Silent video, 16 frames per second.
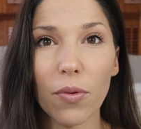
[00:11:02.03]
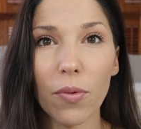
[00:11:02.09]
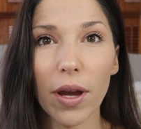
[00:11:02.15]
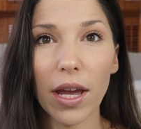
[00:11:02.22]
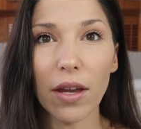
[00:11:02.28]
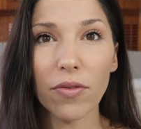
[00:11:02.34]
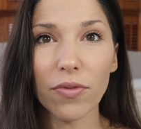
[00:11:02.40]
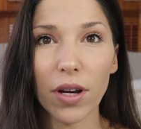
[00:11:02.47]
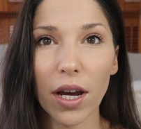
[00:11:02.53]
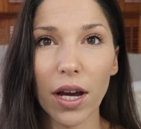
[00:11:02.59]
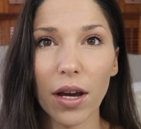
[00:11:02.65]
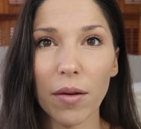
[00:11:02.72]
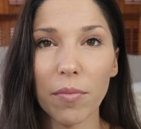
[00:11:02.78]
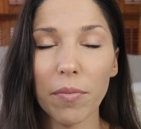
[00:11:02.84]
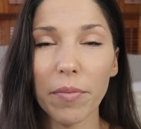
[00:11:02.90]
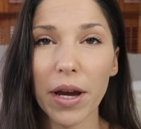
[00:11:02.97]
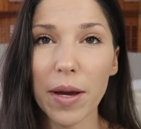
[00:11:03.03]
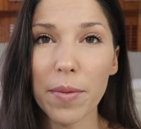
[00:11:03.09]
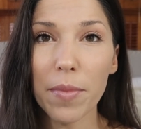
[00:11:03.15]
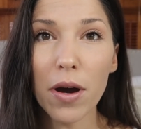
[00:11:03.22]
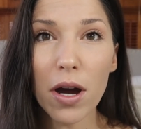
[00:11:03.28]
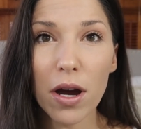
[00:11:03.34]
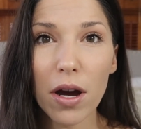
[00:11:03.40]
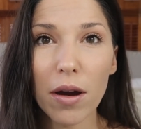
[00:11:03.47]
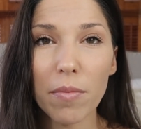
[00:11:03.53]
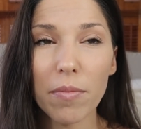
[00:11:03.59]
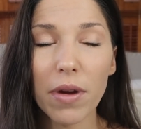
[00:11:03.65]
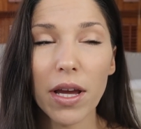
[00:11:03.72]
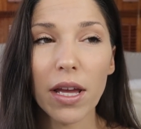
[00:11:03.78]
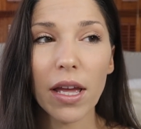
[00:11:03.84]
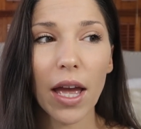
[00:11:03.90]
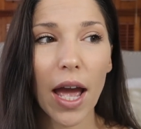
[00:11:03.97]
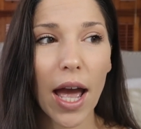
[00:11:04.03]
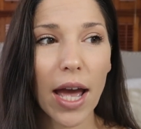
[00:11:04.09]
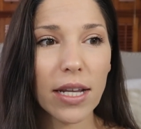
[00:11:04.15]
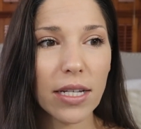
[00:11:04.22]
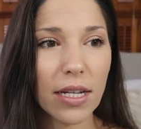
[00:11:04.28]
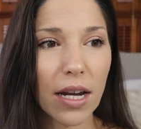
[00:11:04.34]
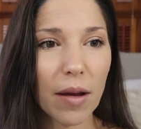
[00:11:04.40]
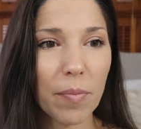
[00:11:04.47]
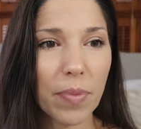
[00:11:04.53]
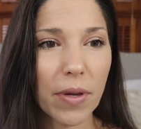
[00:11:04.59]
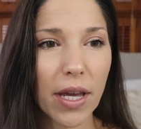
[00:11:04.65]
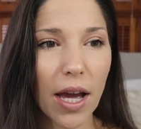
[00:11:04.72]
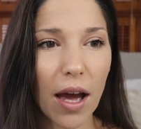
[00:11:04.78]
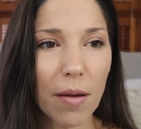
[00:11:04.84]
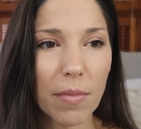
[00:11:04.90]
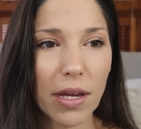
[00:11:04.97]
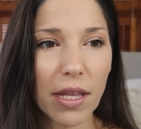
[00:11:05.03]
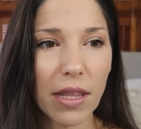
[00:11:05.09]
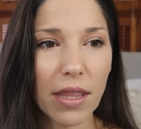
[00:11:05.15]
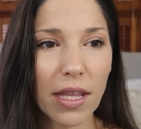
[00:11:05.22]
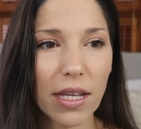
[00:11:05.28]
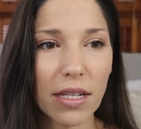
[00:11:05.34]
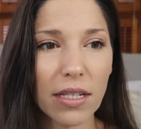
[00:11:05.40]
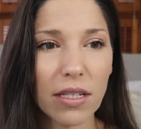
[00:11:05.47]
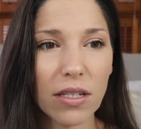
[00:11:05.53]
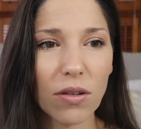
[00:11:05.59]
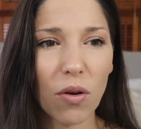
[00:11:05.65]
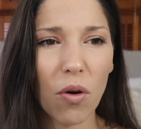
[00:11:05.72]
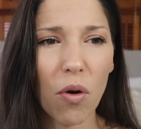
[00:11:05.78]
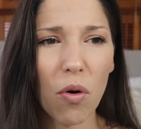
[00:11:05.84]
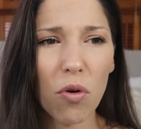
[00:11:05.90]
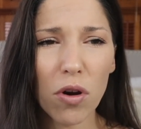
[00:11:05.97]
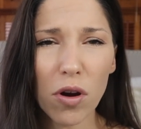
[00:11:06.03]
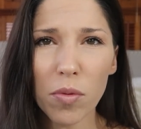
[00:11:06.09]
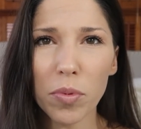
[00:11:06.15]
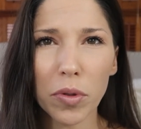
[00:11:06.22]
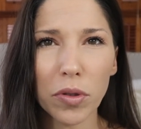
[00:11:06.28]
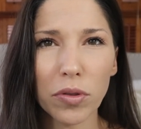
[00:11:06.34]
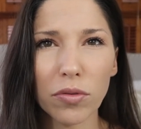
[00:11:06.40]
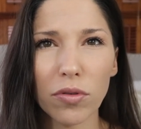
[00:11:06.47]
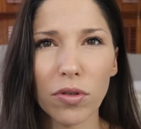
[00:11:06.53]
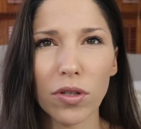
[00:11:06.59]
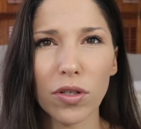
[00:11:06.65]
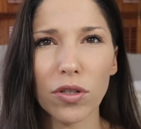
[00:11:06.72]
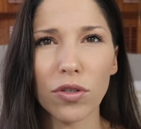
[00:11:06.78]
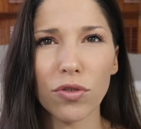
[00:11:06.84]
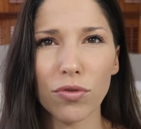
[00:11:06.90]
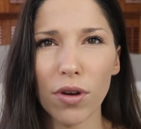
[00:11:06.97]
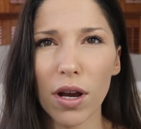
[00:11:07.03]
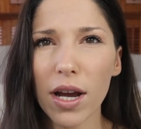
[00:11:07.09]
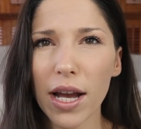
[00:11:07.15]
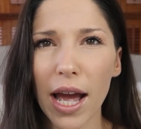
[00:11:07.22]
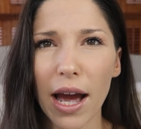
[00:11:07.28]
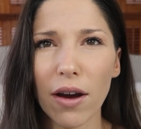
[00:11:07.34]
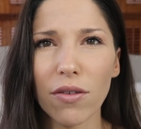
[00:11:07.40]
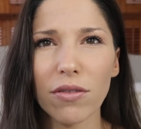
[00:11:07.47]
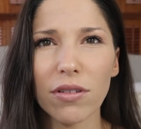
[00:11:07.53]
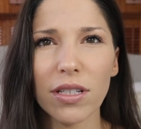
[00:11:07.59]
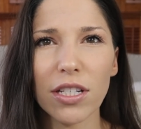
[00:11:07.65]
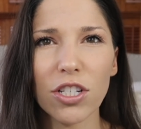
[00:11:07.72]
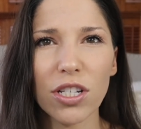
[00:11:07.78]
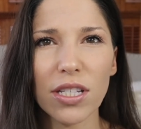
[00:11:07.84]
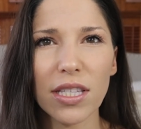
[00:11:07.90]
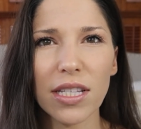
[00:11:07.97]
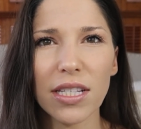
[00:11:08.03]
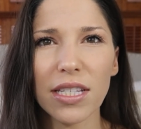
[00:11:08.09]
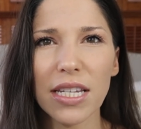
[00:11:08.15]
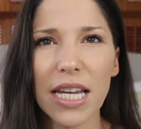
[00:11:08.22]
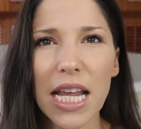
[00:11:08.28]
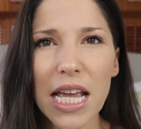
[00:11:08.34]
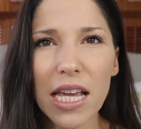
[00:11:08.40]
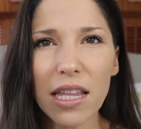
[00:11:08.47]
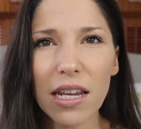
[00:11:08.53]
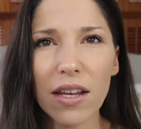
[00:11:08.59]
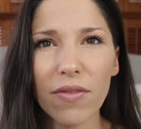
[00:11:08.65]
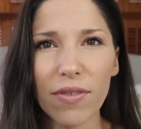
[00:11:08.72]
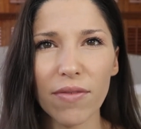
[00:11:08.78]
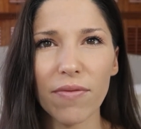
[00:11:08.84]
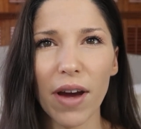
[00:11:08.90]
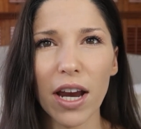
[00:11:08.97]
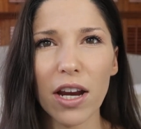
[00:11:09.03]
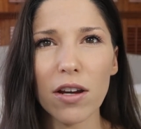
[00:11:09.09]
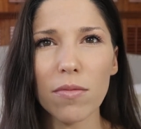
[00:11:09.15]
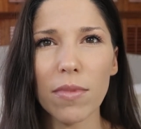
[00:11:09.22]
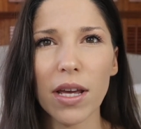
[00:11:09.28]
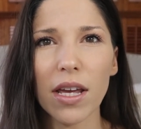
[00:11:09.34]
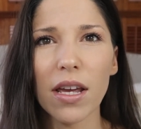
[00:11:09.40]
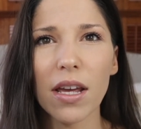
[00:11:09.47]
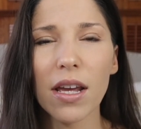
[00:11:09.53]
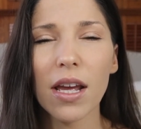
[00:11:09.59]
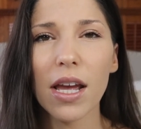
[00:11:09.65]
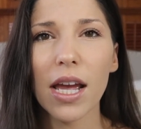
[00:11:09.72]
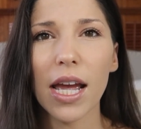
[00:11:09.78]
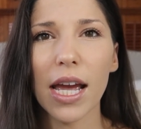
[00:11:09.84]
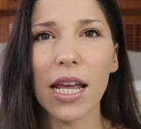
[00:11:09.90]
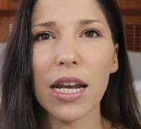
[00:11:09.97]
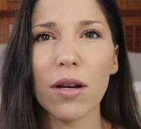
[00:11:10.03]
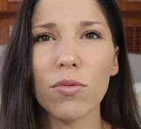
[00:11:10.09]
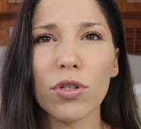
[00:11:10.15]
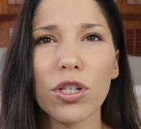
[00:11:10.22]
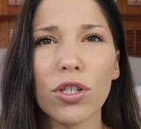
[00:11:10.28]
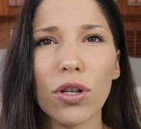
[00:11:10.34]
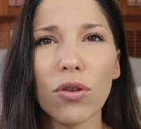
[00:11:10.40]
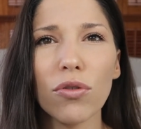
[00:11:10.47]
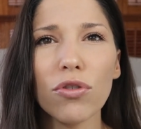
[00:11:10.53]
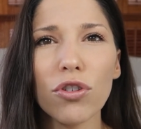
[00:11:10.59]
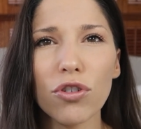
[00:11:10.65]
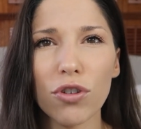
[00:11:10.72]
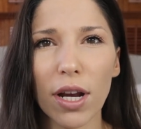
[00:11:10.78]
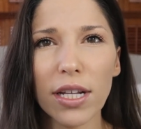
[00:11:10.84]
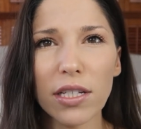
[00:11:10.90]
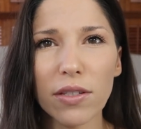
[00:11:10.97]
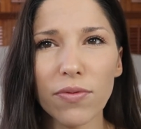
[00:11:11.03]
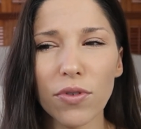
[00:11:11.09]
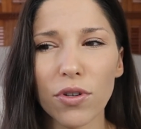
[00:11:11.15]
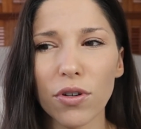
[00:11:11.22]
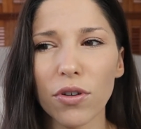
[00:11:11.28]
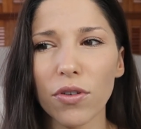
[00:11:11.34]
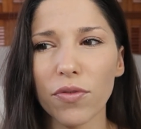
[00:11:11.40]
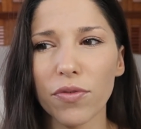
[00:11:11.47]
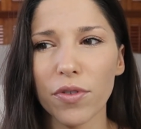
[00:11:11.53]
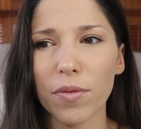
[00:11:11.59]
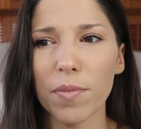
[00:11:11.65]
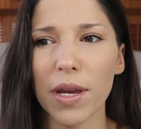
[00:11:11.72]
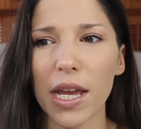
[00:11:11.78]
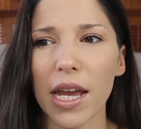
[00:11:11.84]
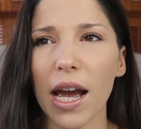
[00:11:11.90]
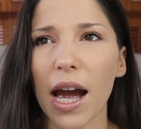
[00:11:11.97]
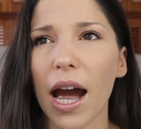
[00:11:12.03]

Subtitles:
away from my mom ended up becoming this horrible drug house and just this negative environment, and it was so stressful for me.